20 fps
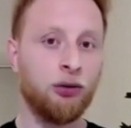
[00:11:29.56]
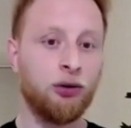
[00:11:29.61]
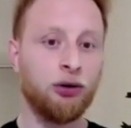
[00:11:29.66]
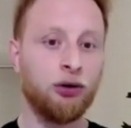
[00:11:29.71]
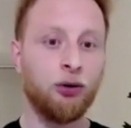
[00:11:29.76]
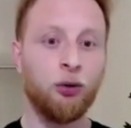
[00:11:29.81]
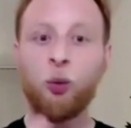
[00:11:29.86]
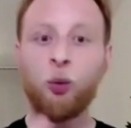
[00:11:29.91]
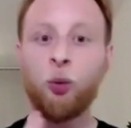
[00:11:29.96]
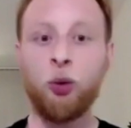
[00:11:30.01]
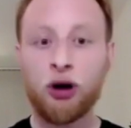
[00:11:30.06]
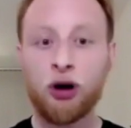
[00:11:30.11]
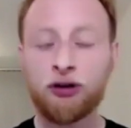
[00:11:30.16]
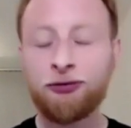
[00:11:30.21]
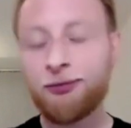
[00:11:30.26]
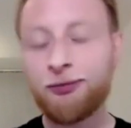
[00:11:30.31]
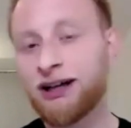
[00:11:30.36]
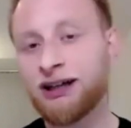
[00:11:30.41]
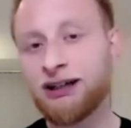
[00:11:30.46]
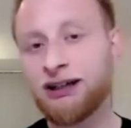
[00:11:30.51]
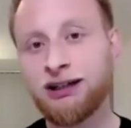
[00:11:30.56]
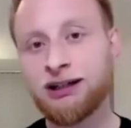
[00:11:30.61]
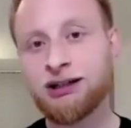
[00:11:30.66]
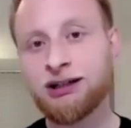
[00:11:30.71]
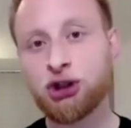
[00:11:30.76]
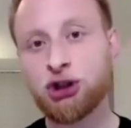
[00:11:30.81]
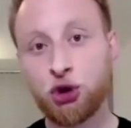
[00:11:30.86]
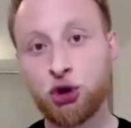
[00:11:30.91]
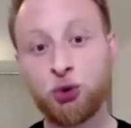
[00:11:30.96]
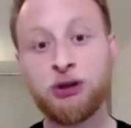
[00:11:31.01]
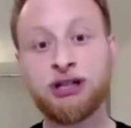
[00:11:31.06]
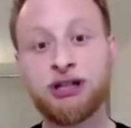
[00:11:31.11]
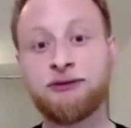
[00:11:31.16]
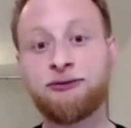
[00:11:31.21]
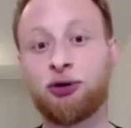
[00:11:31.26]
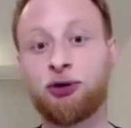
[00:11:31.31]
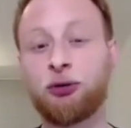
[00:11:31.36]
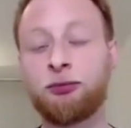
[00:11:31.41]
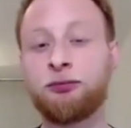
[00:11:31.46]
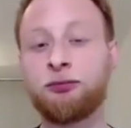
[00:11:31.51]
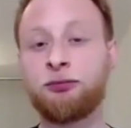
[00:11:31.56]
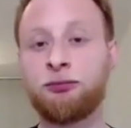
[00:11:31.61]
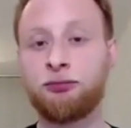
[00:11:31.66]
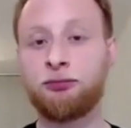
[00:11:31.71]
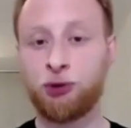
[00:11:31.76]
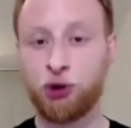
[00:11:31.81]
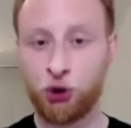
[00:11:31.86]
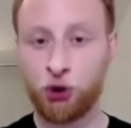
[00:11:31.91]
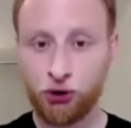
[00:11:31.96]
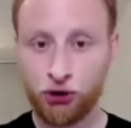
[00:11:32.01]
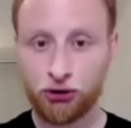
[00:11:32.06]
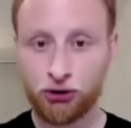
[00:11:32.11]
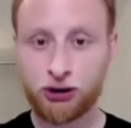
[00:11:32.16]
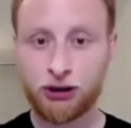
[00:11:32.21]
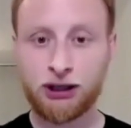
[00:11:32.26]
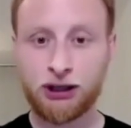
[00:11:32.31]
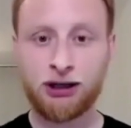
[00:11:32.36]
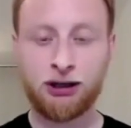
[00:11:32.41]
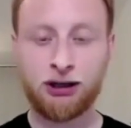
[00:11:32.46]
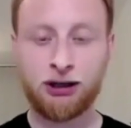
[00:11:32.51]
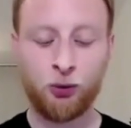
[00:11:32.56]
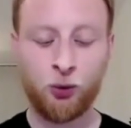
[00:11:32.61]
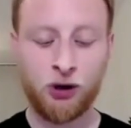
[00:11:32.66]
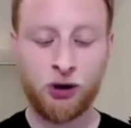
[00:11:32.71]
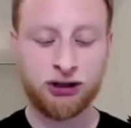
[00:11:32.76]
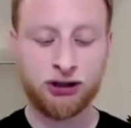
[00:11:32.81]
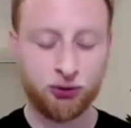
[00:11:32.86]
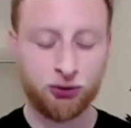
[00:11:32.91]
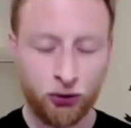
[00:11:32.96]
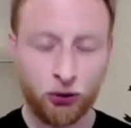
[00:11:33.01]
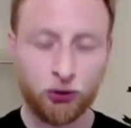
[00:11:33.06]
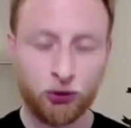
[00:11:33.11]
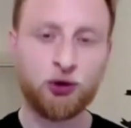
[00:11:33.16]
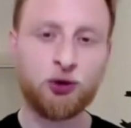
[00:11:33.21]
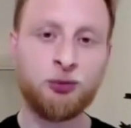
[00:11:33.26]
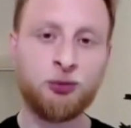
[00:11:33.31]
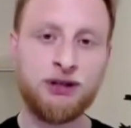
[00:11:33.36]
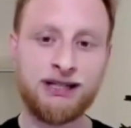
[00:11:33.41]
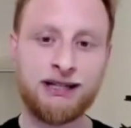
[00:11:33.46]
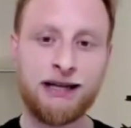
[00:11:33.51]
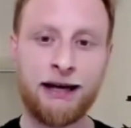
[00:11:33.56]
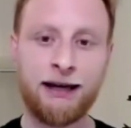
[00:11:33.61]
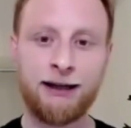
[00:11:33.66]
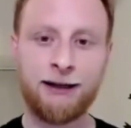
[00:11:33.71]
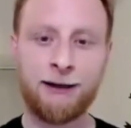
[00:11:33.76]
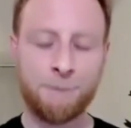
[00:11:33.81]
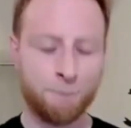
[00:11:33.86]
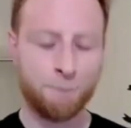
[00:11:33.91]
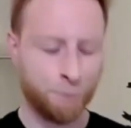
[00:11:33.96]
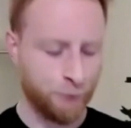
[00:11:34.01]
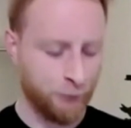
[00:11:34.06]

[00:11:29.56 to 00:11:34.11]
One of my students from New York once wrote to me saying,